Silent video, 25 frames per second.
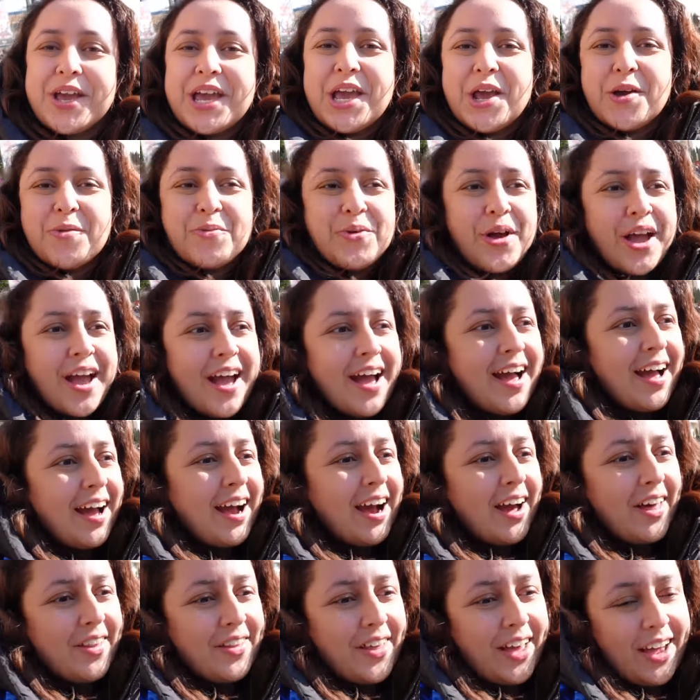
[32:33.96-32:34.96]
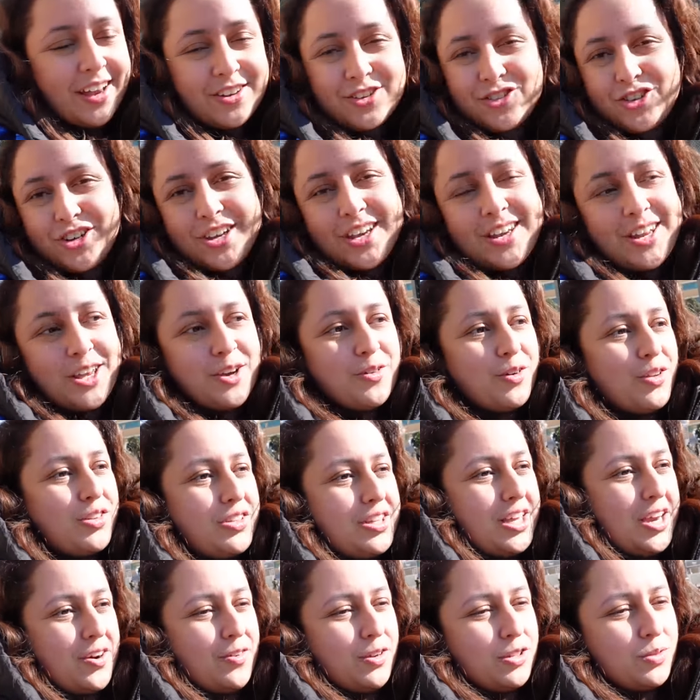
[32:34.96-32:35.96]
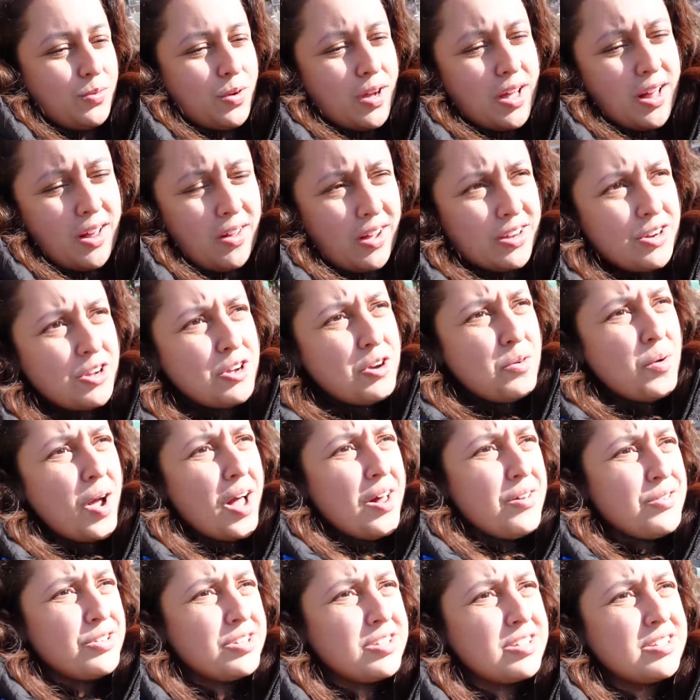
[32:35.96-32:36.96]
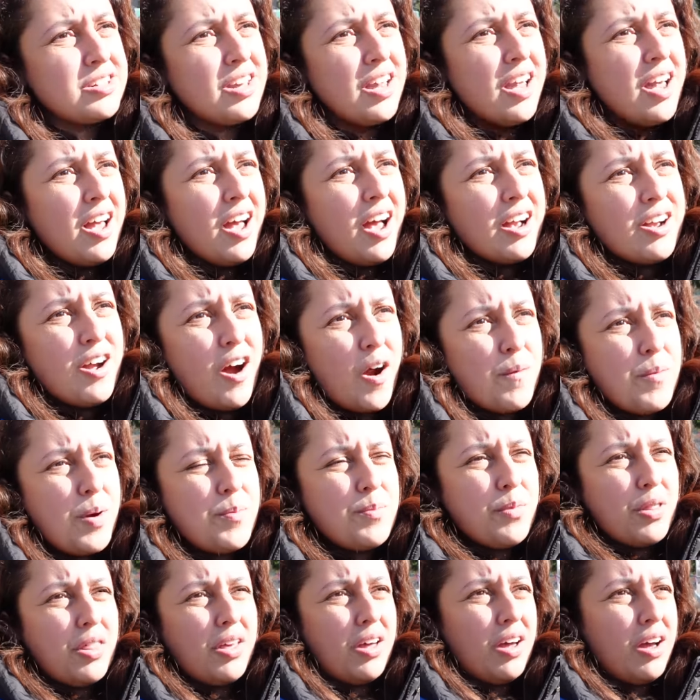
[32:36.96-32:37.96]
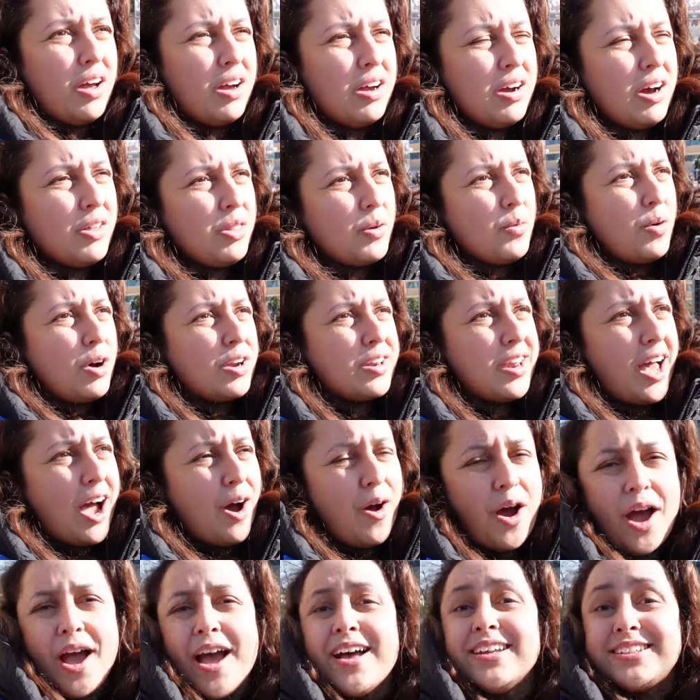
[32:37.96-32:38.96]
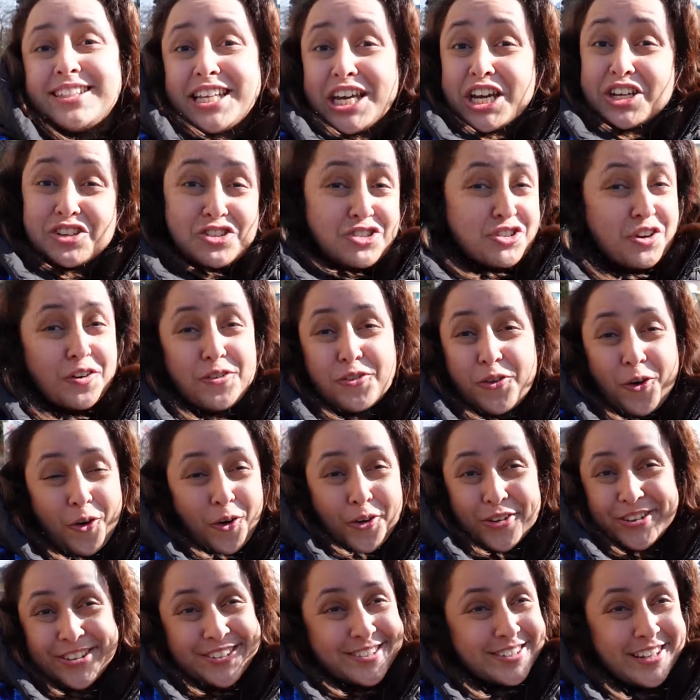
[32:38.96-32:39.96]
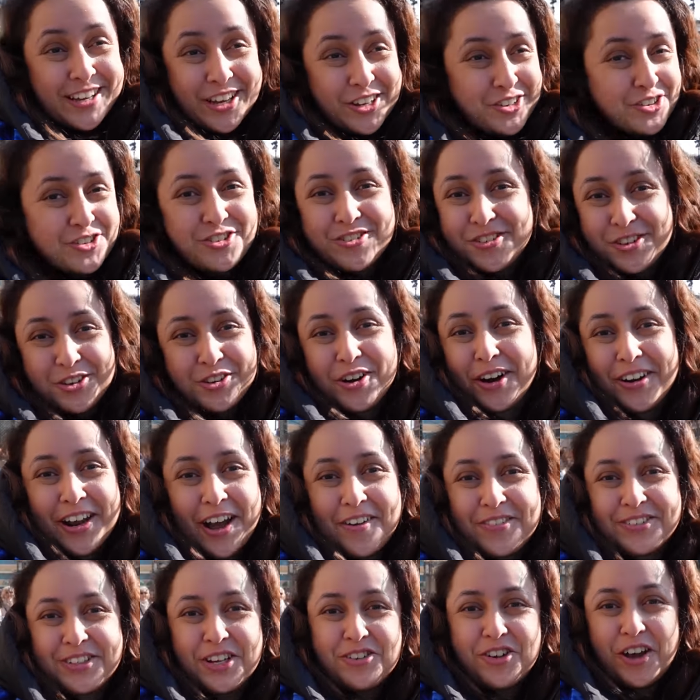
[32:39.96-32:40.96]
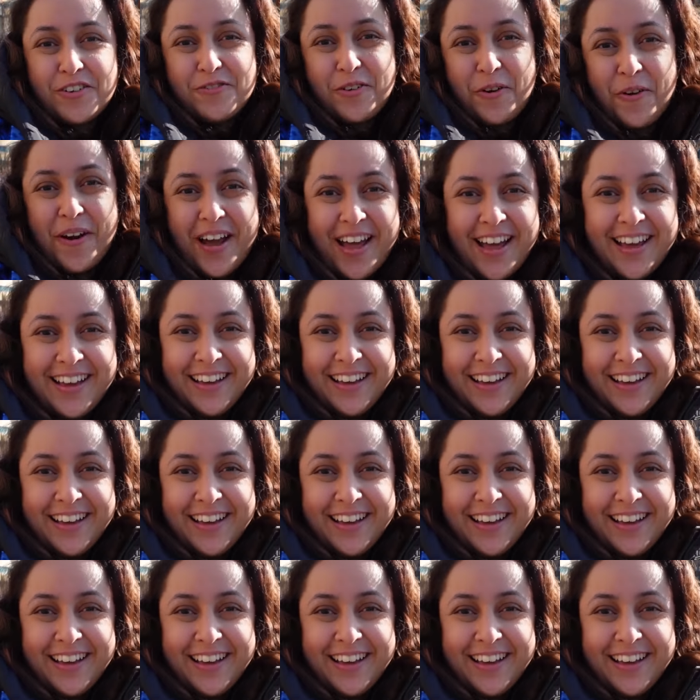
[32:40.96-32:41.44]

Peep, and then Genie was there as well. And who else? Can't remember the other one now. Stitch, of course, Stitch. You gotta have Stitch everywhere.